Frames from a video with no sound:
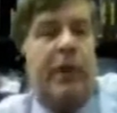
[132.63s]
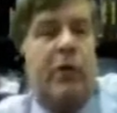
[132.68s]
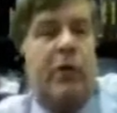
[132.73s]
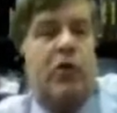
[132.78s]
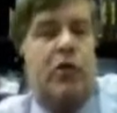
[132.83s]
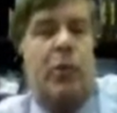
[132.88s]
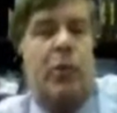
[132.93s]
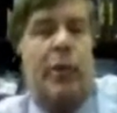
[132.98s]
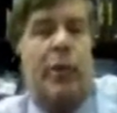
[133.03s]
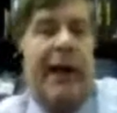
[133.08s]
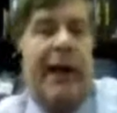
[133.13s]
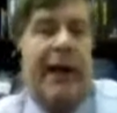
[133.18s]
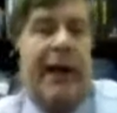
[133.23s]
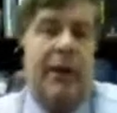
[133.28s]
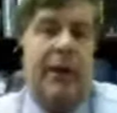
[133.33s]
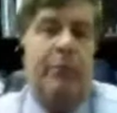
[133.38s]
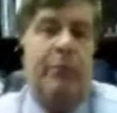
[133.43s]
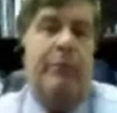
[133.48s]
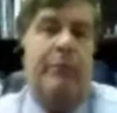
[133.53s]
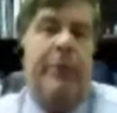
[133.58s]
should we,
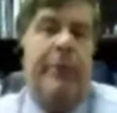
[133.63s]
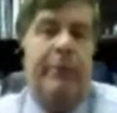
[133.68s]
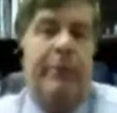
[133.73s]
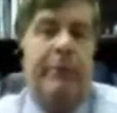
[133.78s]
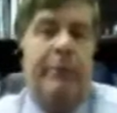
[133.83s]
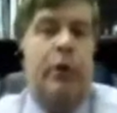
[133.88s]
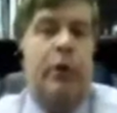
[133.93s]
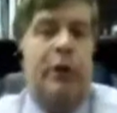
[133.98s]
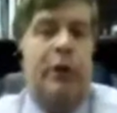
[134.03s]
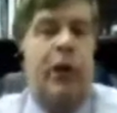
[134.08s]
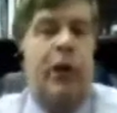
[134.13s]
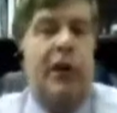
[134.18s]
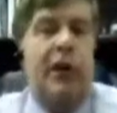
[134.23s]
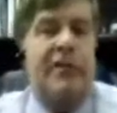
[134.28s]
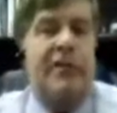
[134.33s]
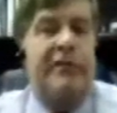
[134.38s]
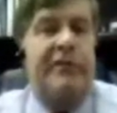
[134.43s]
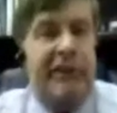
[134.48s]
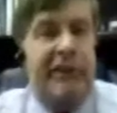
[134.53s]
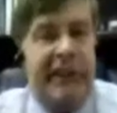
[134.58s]
like, put
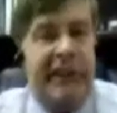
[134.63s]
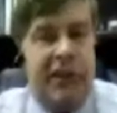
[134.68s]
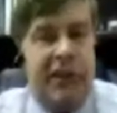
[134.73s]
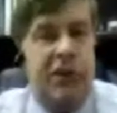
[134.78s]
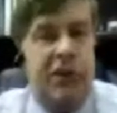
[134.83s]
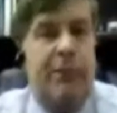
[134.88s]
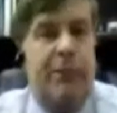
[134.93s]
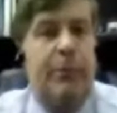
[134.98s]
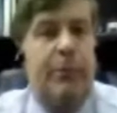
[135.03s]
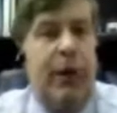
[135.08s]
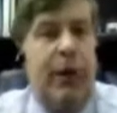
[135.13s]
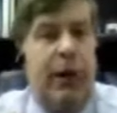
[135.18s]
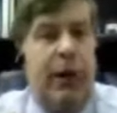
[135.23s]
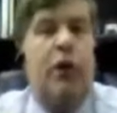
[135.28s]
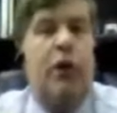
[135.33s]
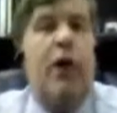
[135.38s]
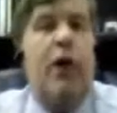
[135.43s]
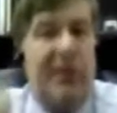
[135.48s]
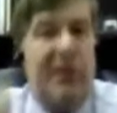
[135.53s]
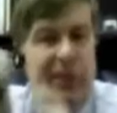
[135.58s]
lots of attention on putting
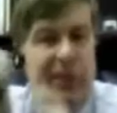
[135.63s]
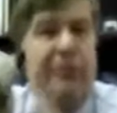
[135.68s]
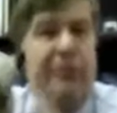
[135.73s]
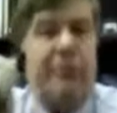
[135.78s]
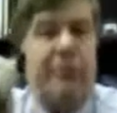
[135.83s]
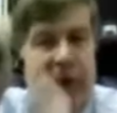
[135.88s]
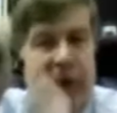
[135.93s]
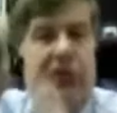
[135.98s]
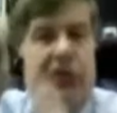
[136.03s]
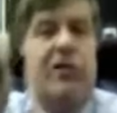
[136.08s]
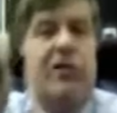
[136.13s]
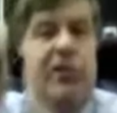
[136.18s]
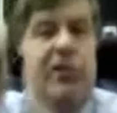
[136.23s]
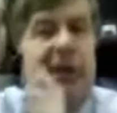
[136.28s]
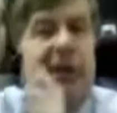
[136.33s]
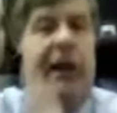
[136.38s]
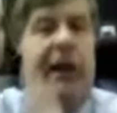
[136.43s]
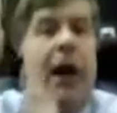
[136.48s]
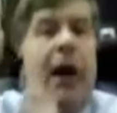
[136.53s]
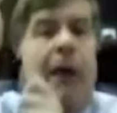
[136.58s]
lots of pressures
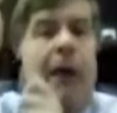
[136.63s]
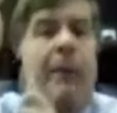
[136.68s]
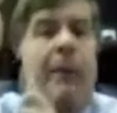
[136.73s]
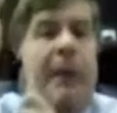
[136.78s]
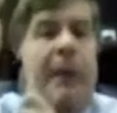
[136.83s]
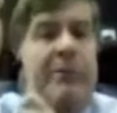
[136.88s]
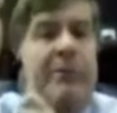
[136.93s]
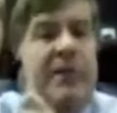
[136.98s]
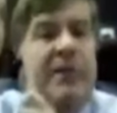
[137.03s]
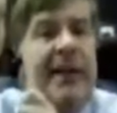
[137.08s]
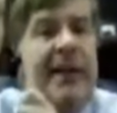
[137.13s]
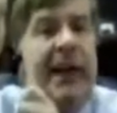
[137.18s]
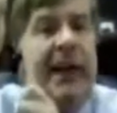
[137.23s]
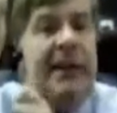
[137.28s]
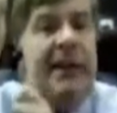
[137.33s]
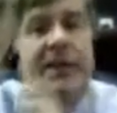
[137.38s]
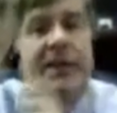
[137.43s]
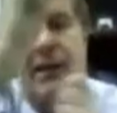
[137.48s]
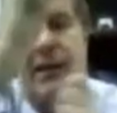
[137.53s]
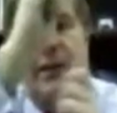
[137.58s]
on the gum
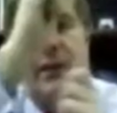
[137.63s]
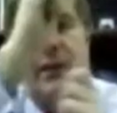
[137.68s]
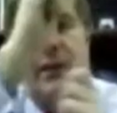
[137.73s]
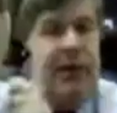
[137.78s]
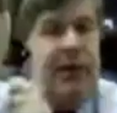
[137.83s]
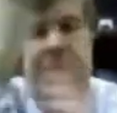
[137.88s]
upstairs and